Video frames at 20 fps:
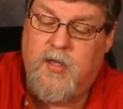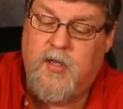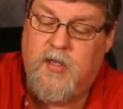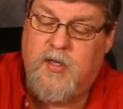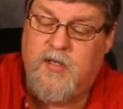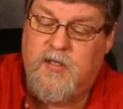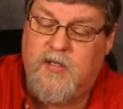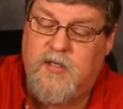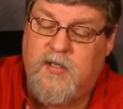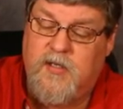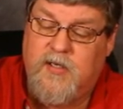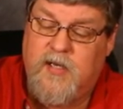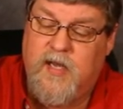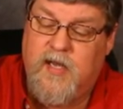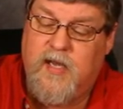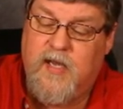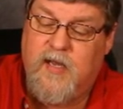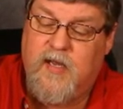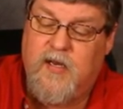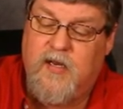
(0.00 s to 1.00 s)
Let's just
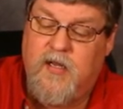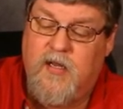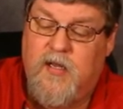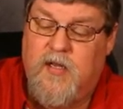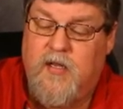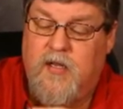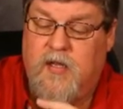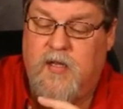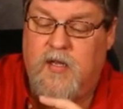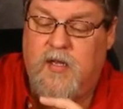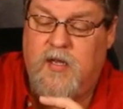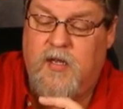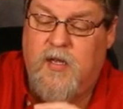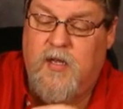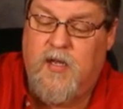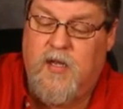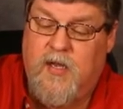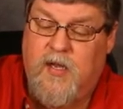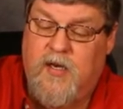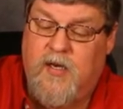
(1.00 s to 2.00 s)
take it.
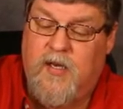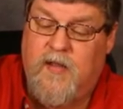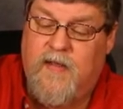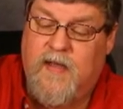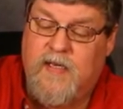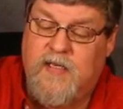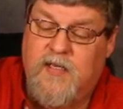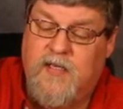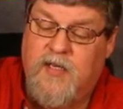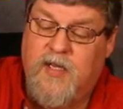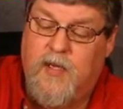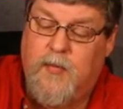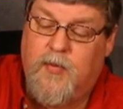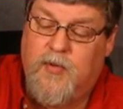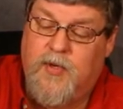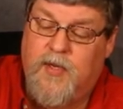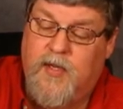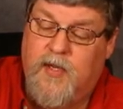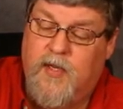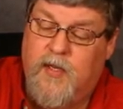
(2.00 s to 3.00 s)
Now that's
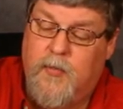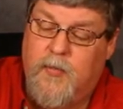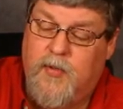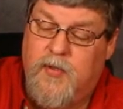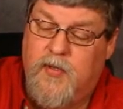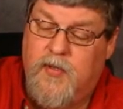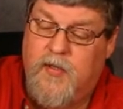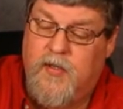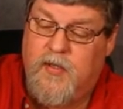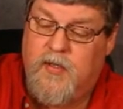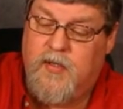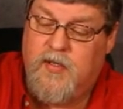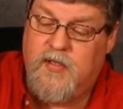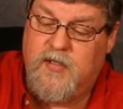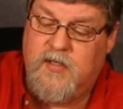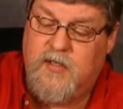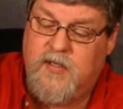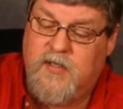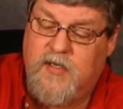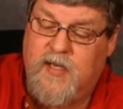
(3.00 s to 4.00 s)
doubled up. Let's
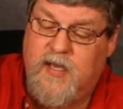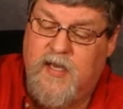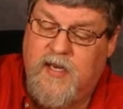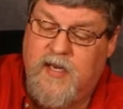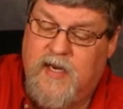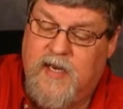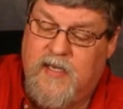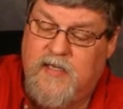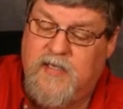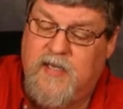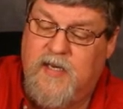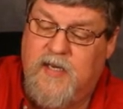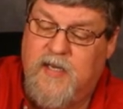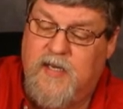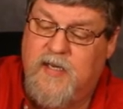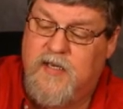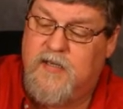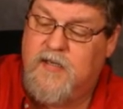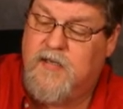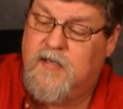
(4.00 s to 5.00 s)
just take it as it
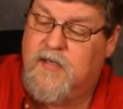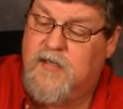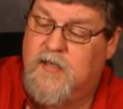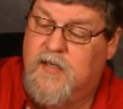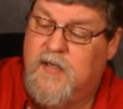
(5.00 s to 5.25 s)
is.